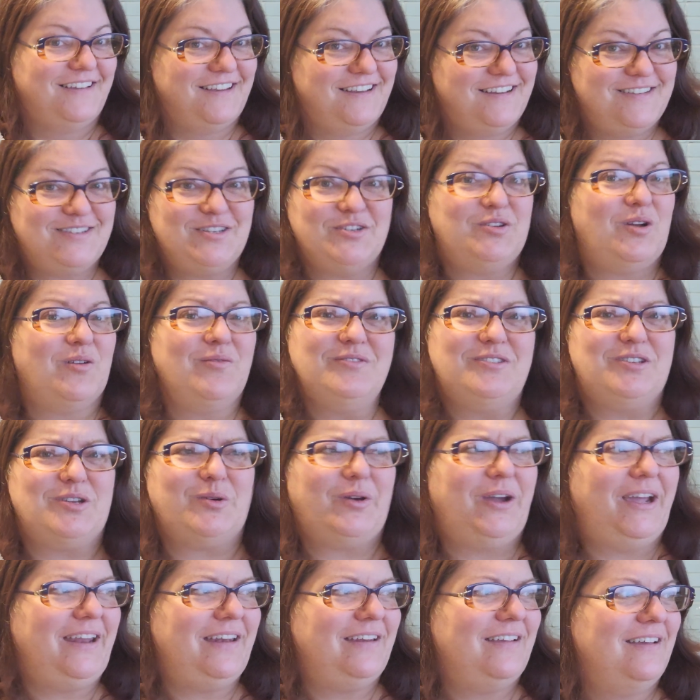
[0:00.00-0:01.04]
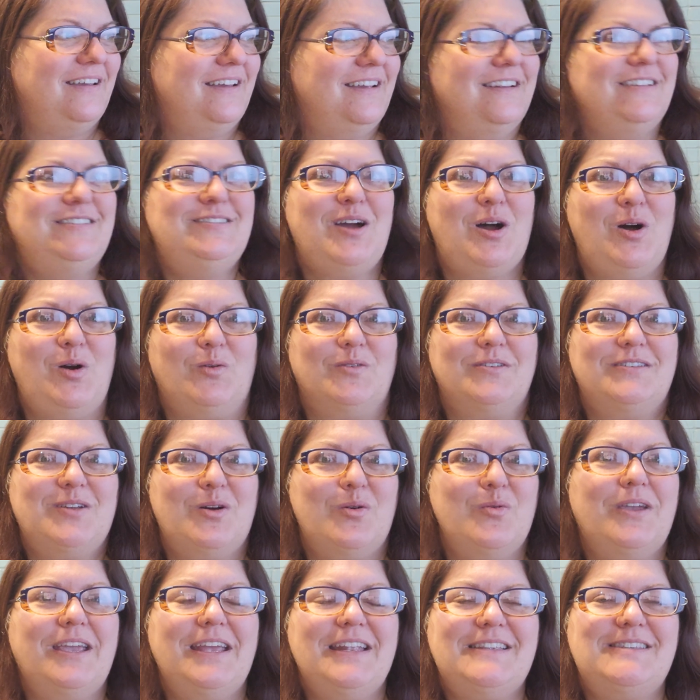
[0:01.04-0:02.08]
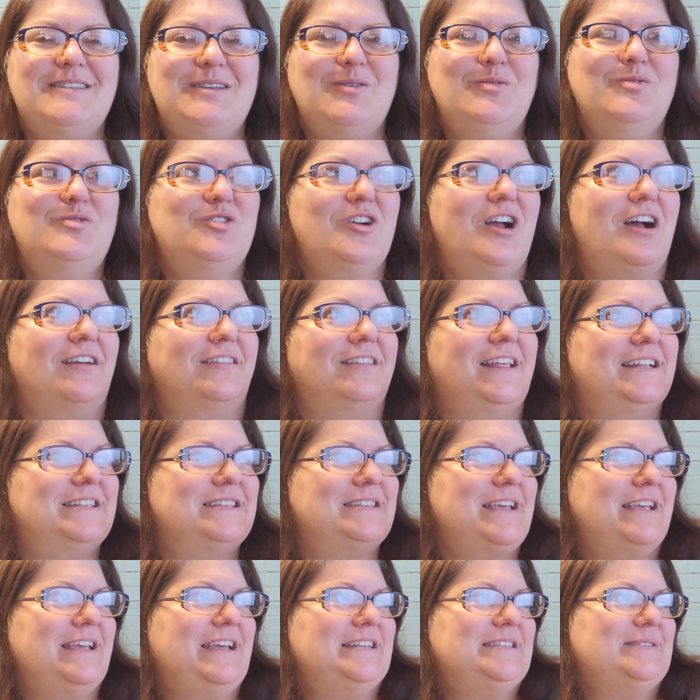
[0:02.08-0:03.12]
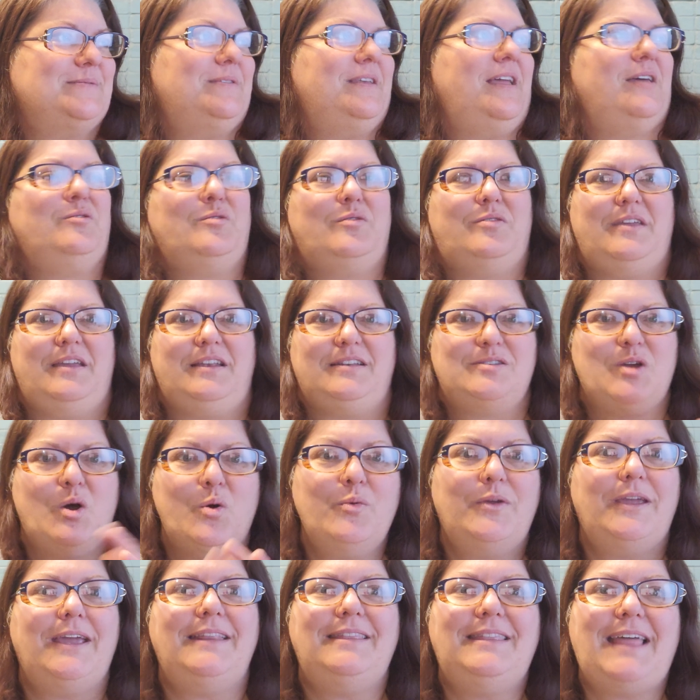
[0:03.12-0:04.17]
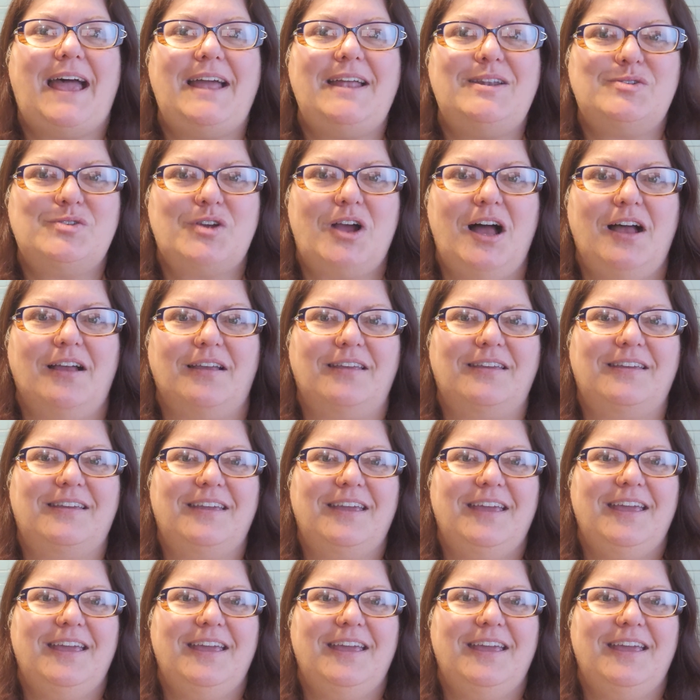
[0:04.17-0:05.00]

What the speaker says: So don't do it. Don't get so drunk. That's, I guess, the other thing. Don't get that drunk.